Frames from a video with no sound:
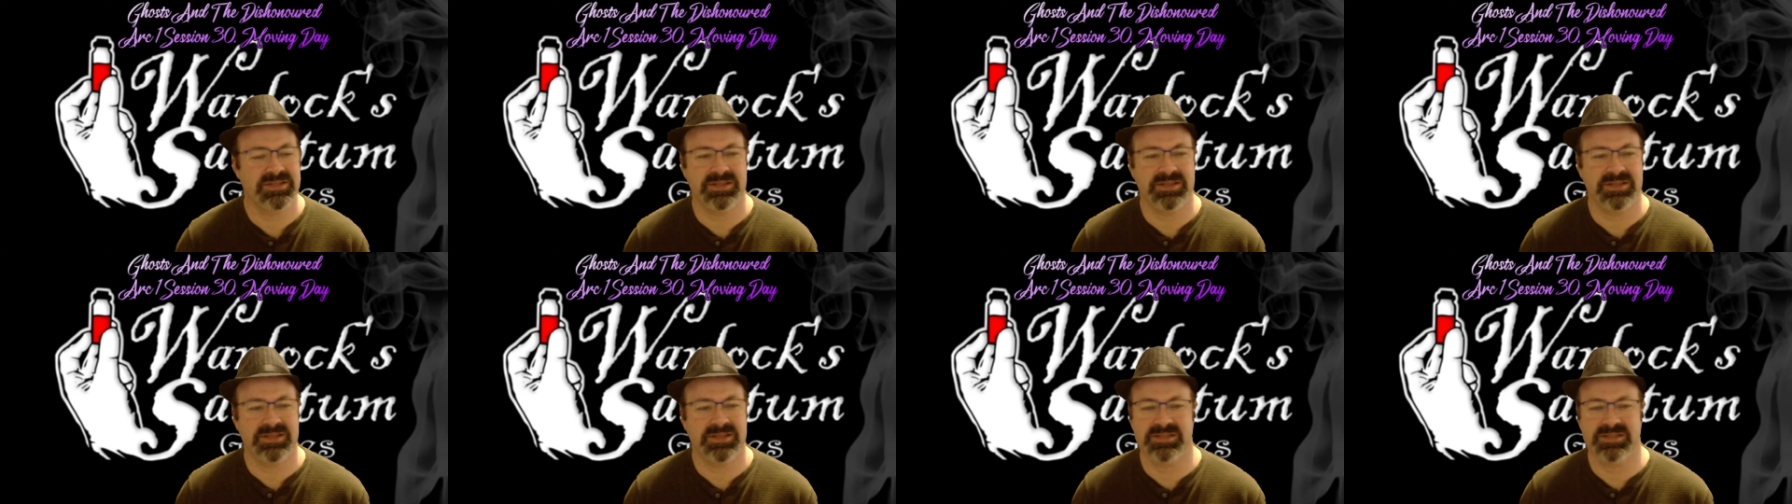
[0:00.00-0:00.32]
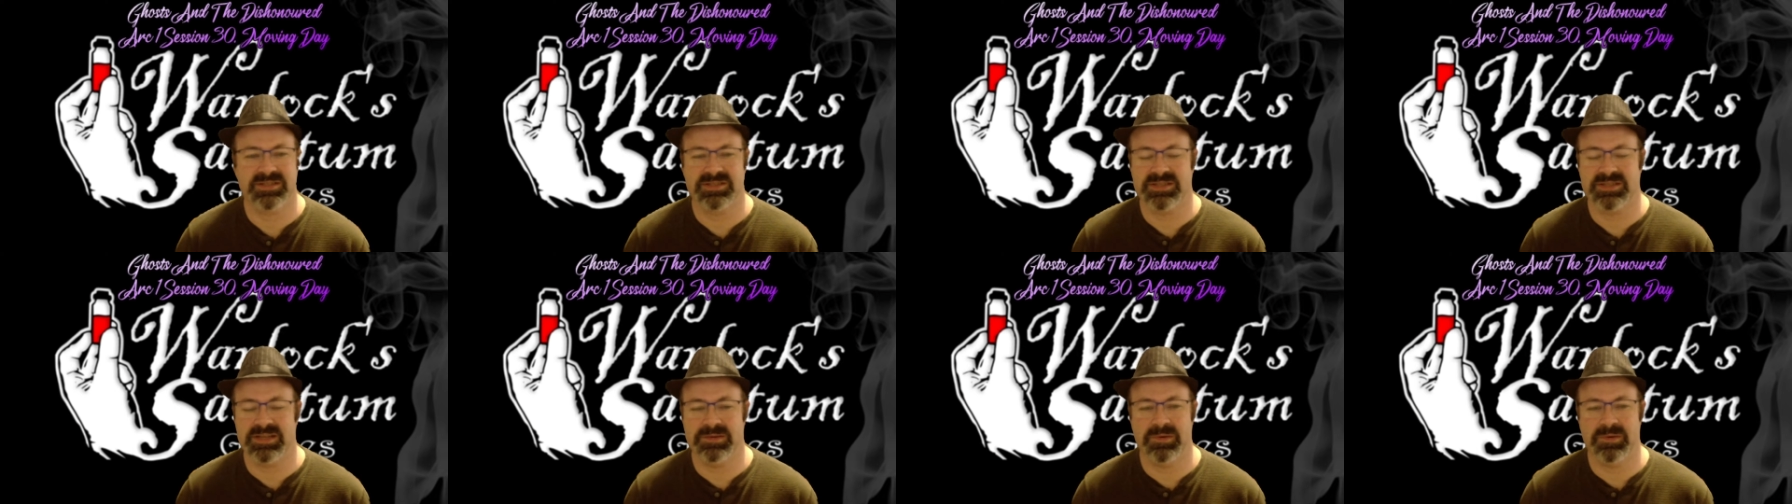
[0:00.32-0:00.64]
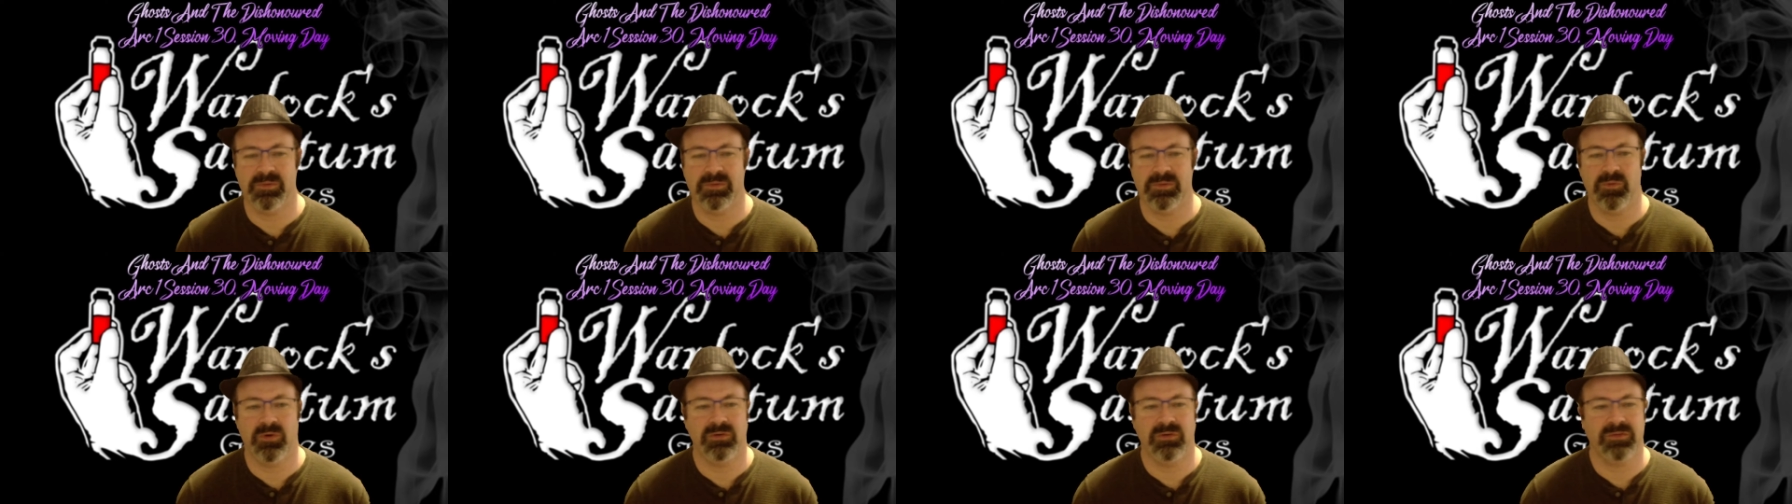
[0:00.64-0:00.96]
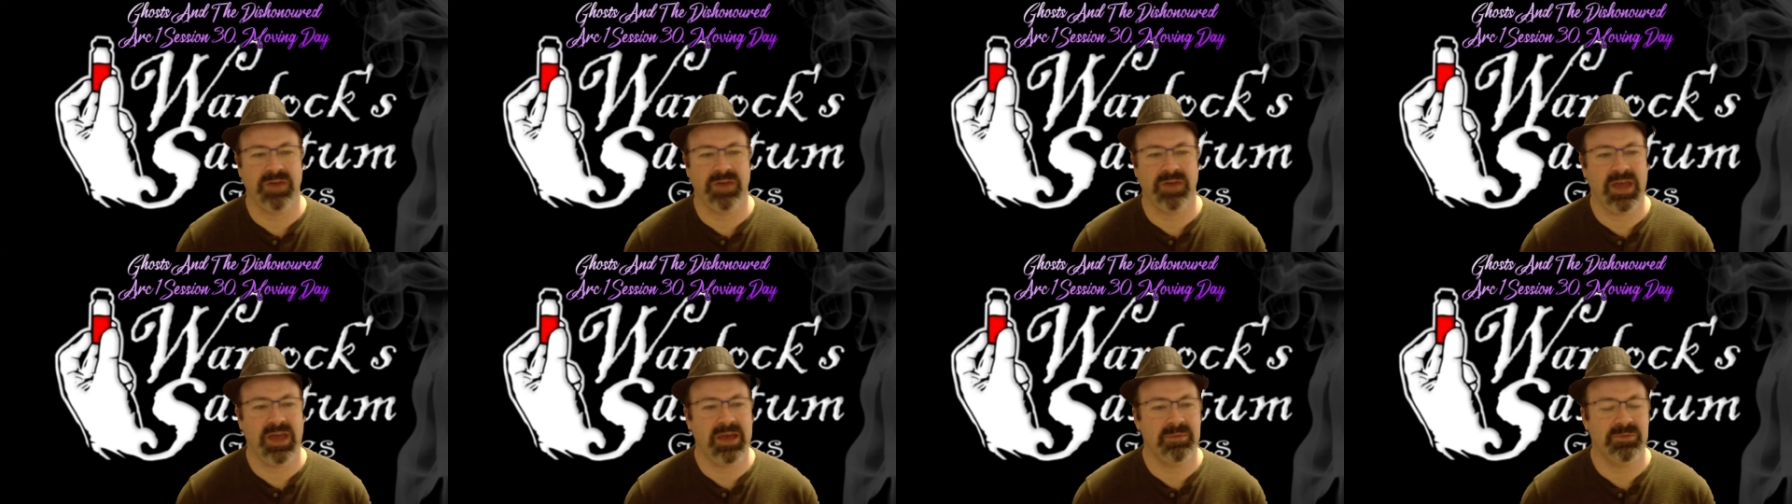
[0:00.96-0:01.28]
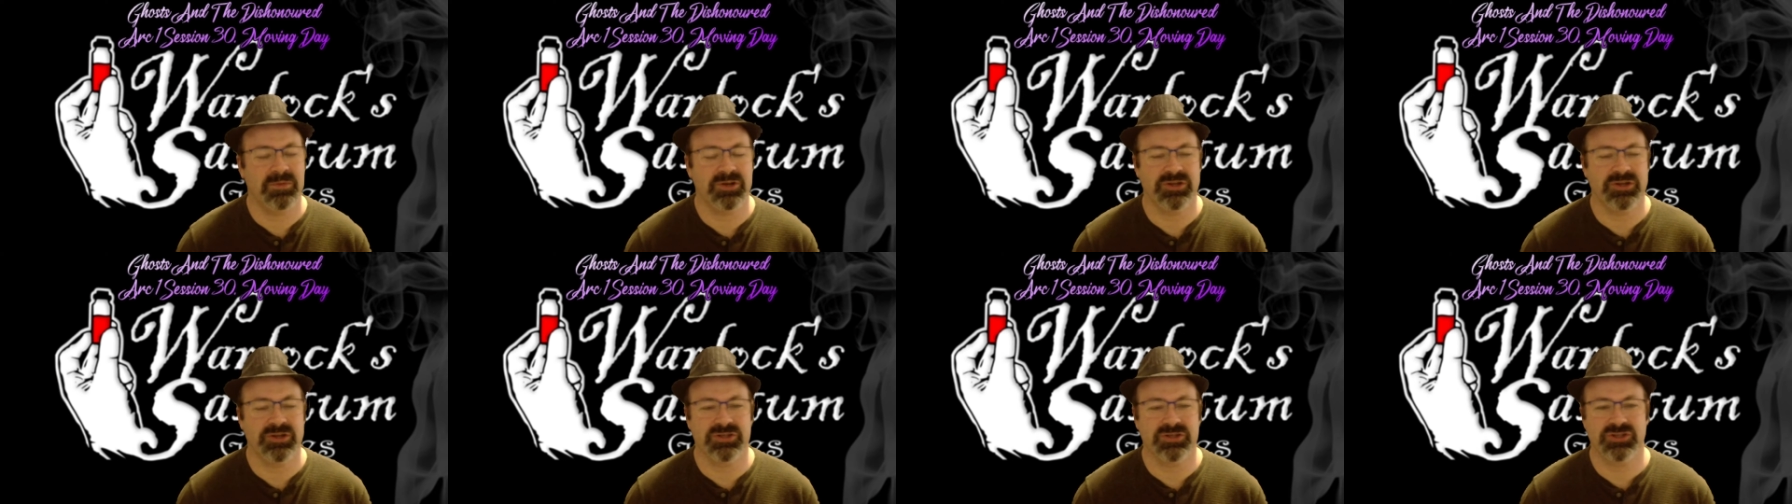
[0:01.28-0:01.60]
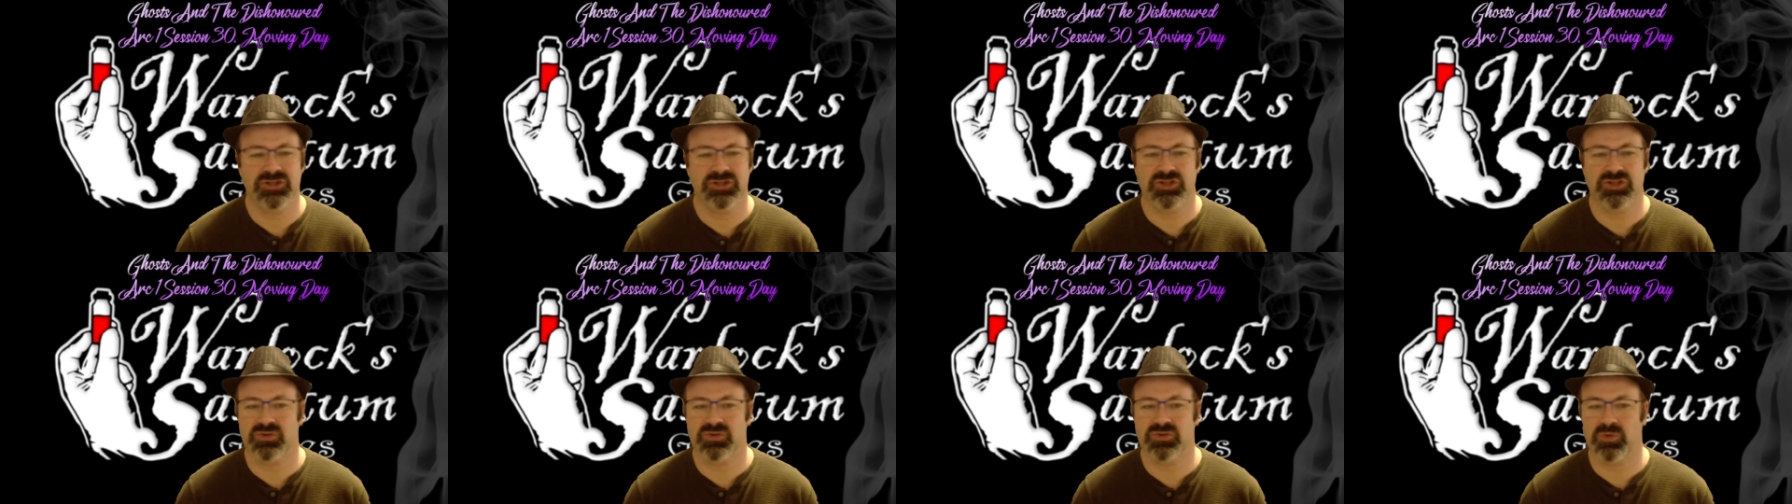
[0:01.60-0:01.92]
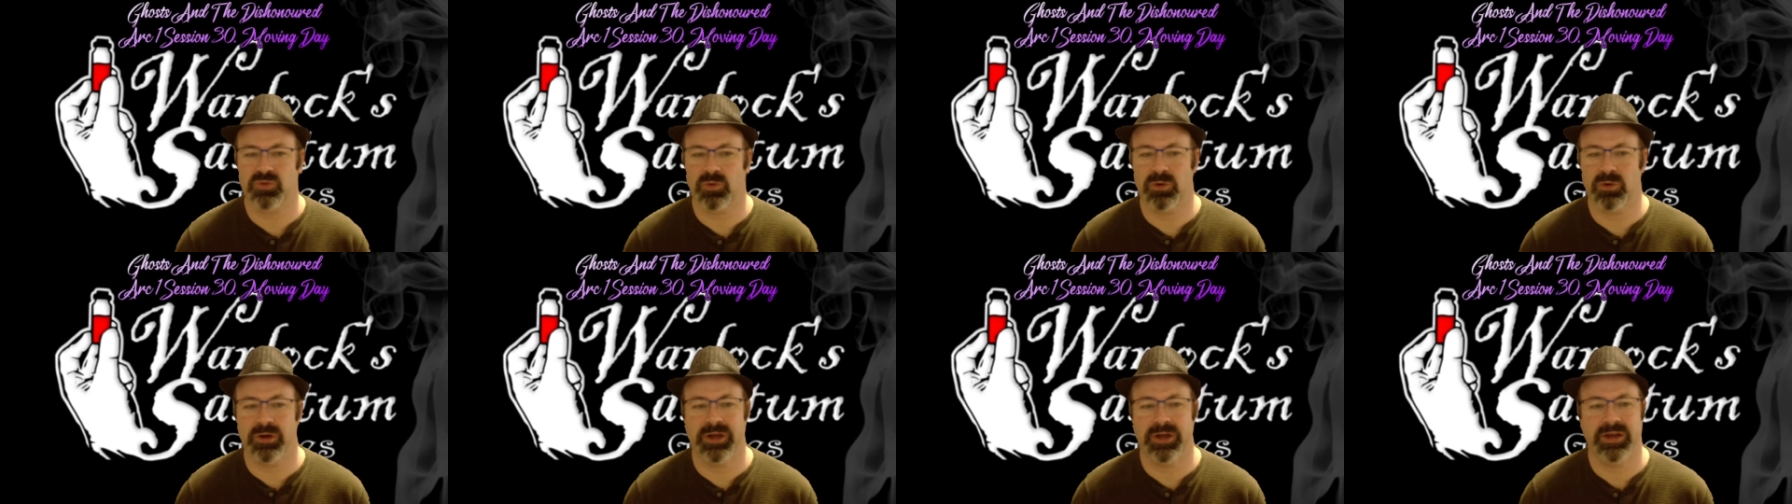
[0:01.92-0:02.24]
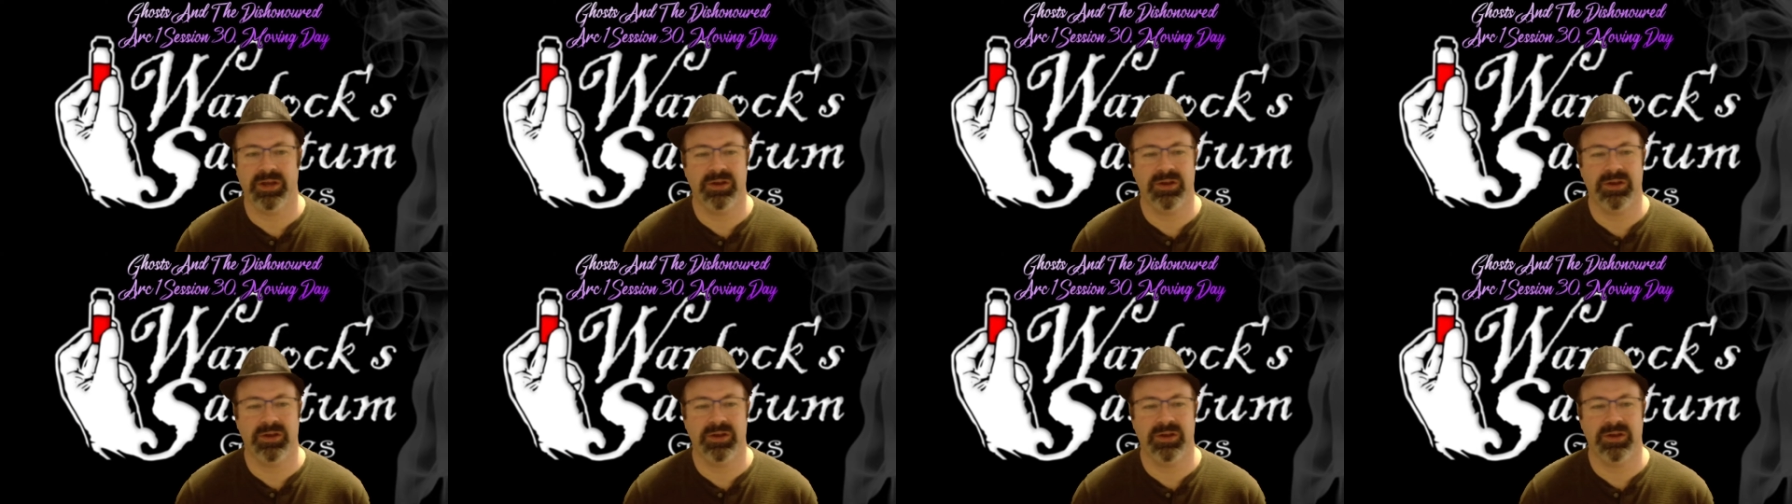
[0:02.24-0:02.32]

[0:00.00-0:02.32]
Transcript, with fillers: This demon wolf came and destroyed